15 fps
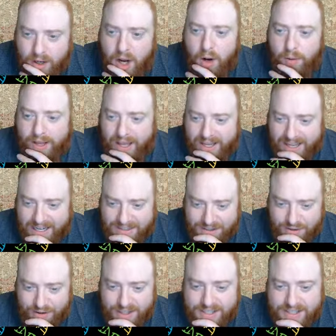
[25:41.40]
Okay, yeah.
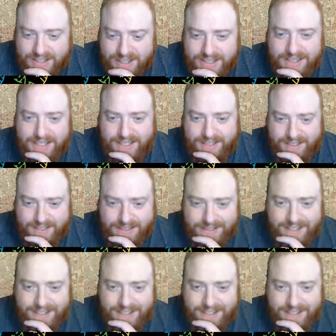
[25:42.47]
So this is this is